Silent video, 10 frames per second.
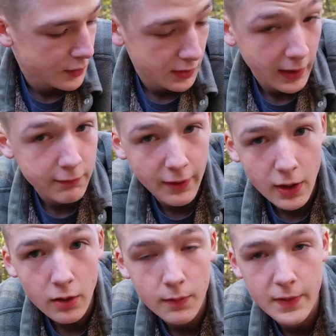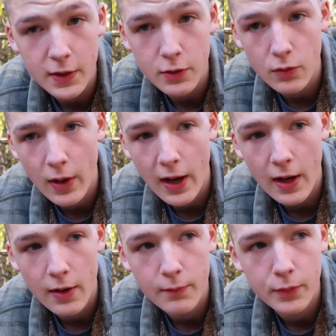light a fire, then you
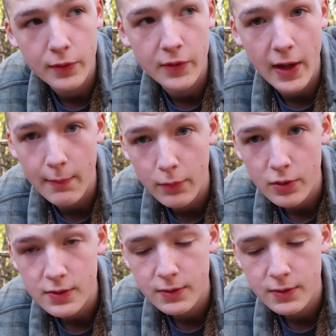put the embers